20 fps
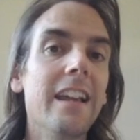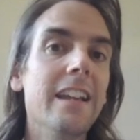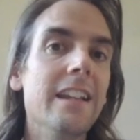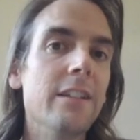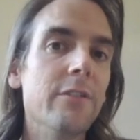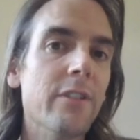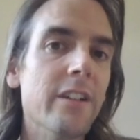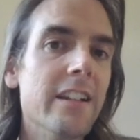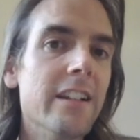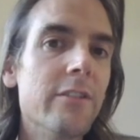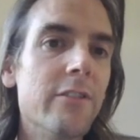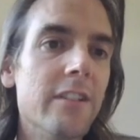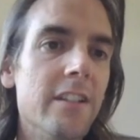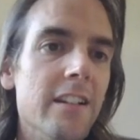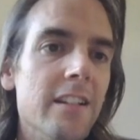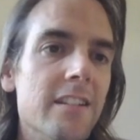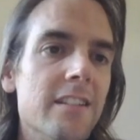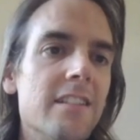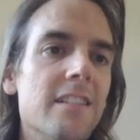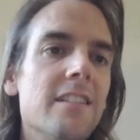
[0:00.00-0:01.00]
Anyway, here are the
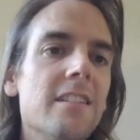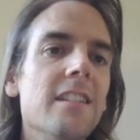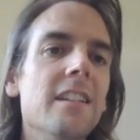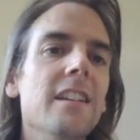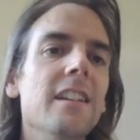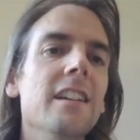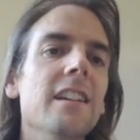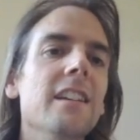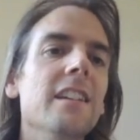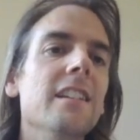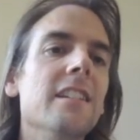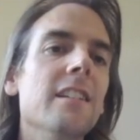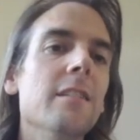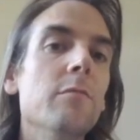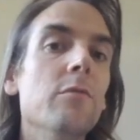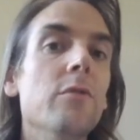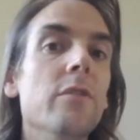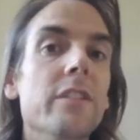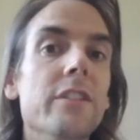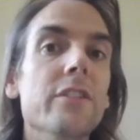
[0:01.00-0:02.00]
answers.
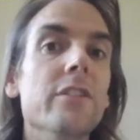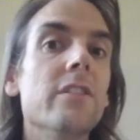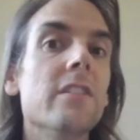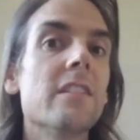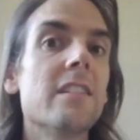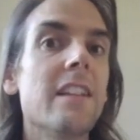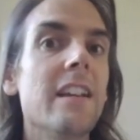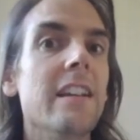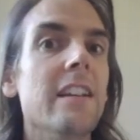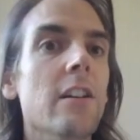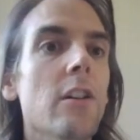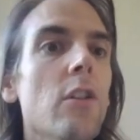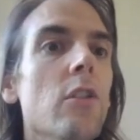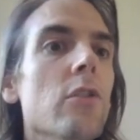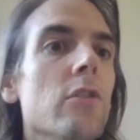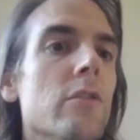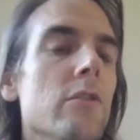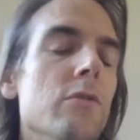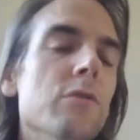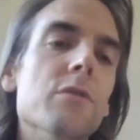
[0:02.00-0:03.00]
Number 1, you can say
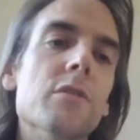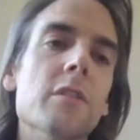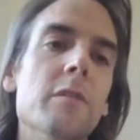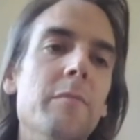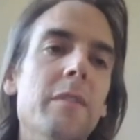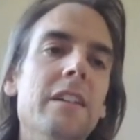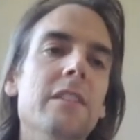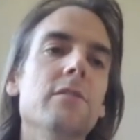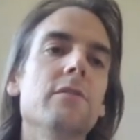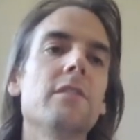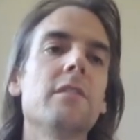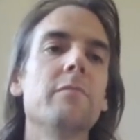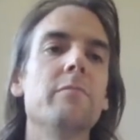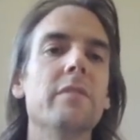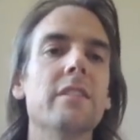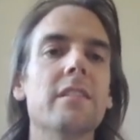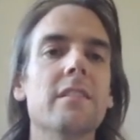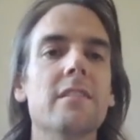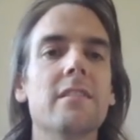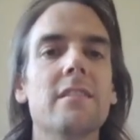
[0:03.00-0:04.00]
on or about,
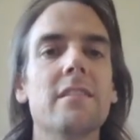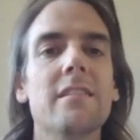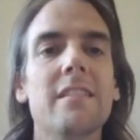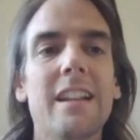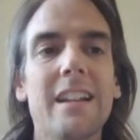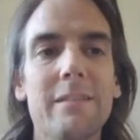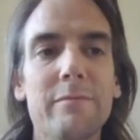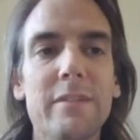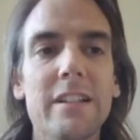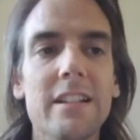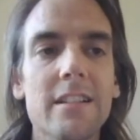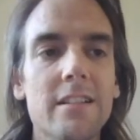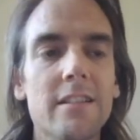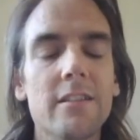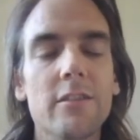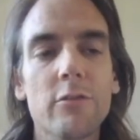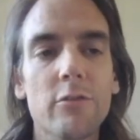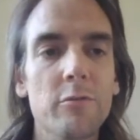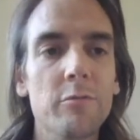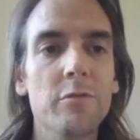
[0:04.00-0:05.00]
because that means
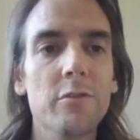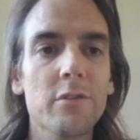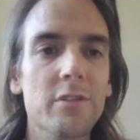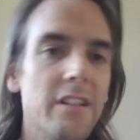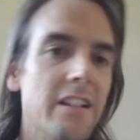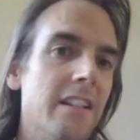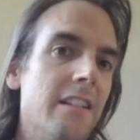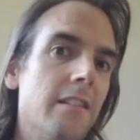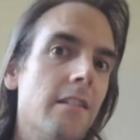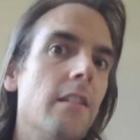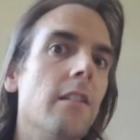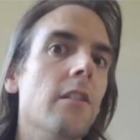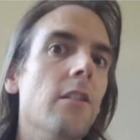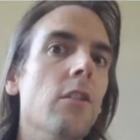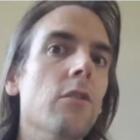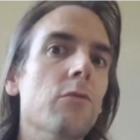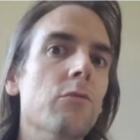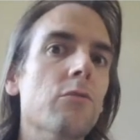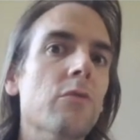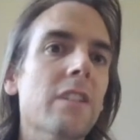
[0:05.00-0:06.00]
the report is
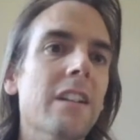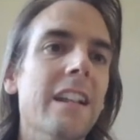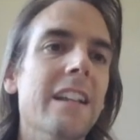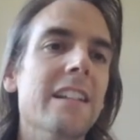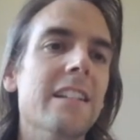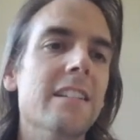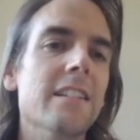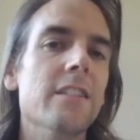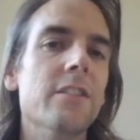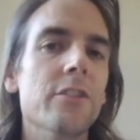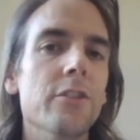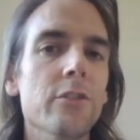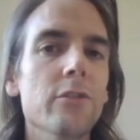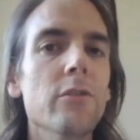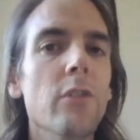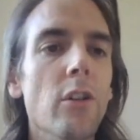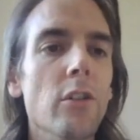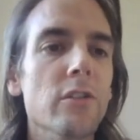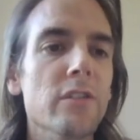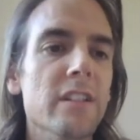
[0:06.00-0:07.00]
related to
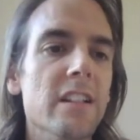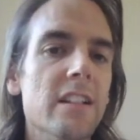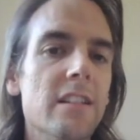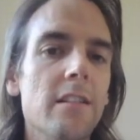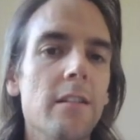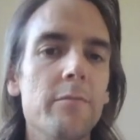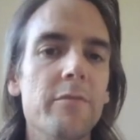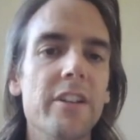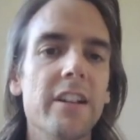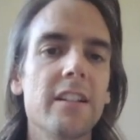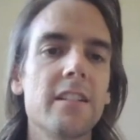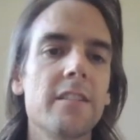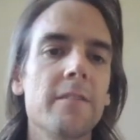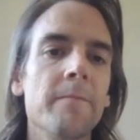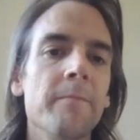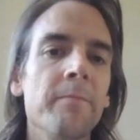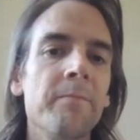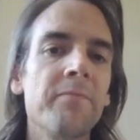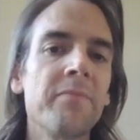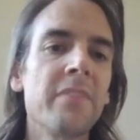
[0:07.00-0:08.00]
on this subject.
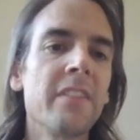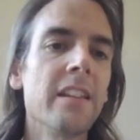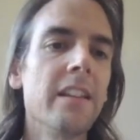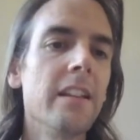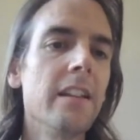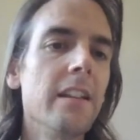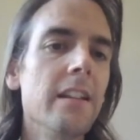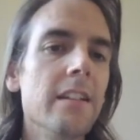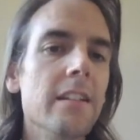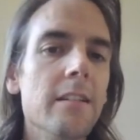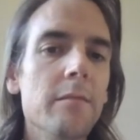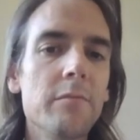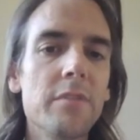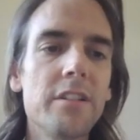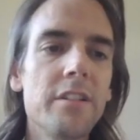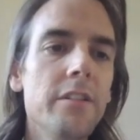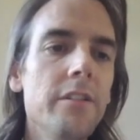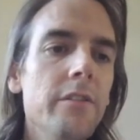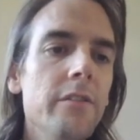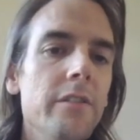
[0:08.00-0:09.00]
Number
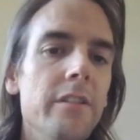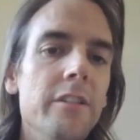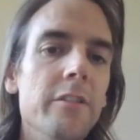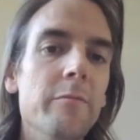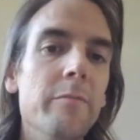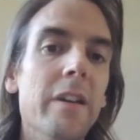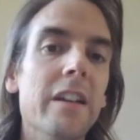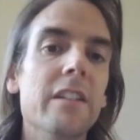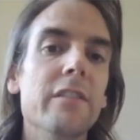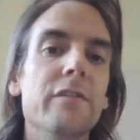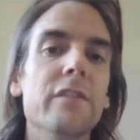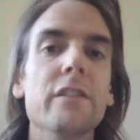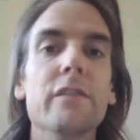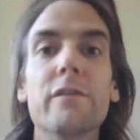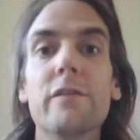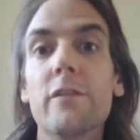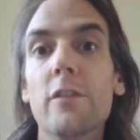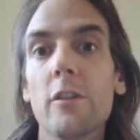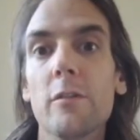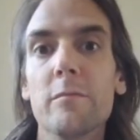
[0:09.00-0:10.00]
2, you benefit
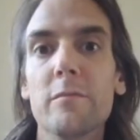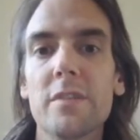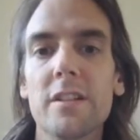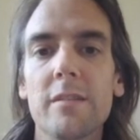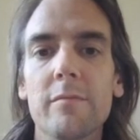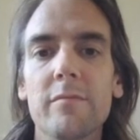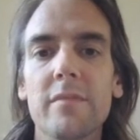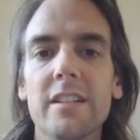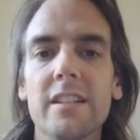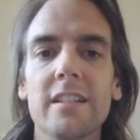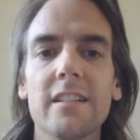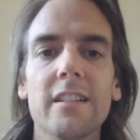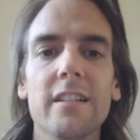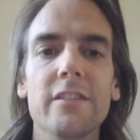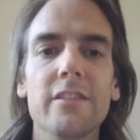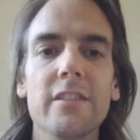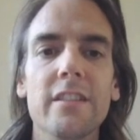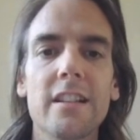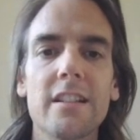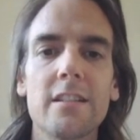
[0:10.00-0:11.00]
from something, don't
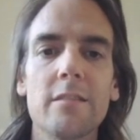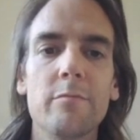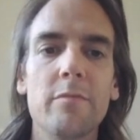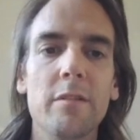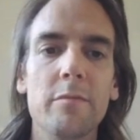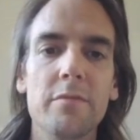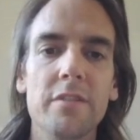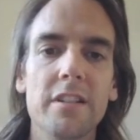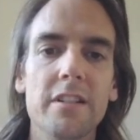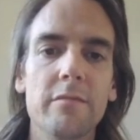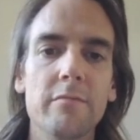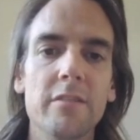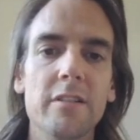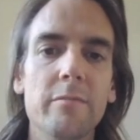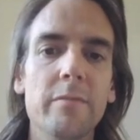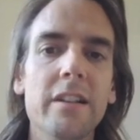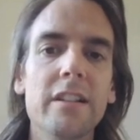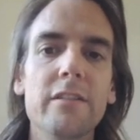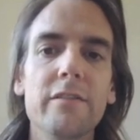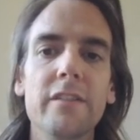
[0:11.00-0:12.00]
you? That's the preposition with
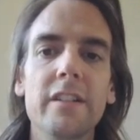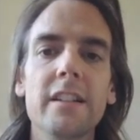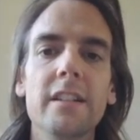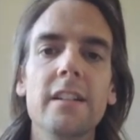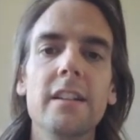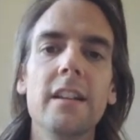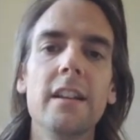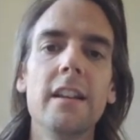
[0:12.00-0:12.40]
benefit.